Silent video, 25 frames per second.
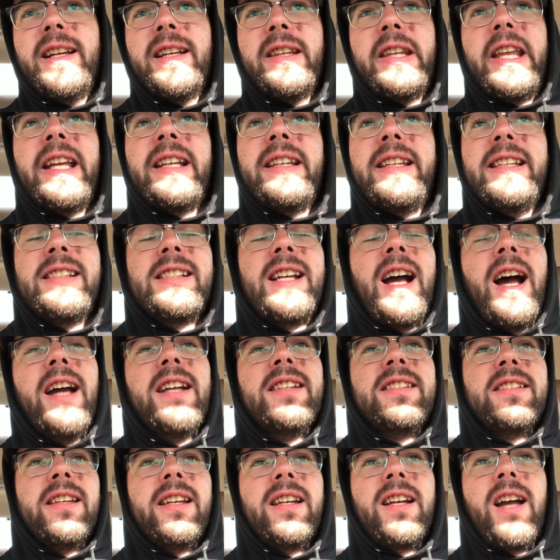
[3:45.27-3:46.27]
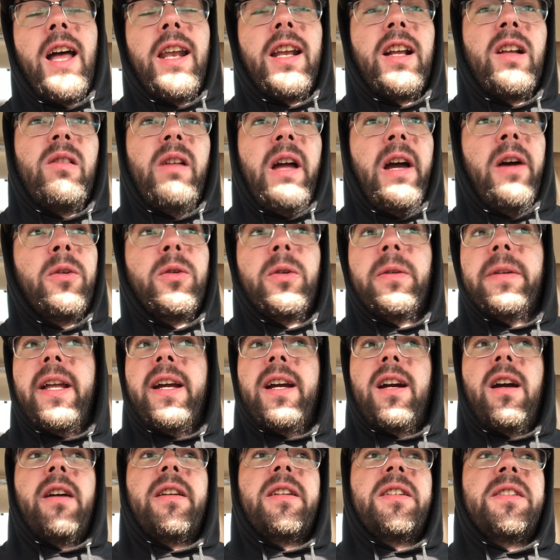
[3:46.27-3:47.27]
and these guys kind of clown on
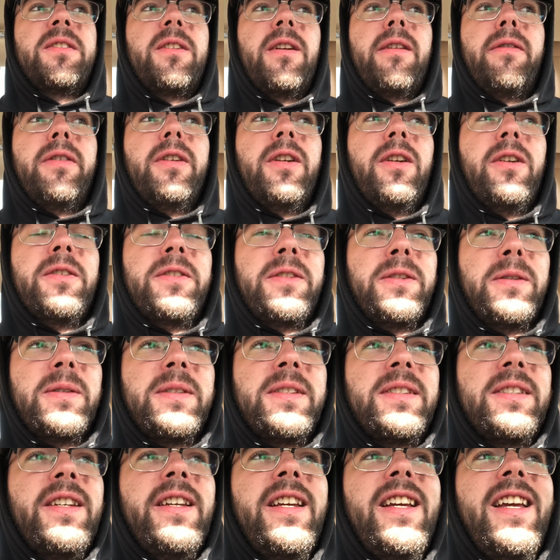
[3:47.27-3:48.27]
that kind of stuff, so it's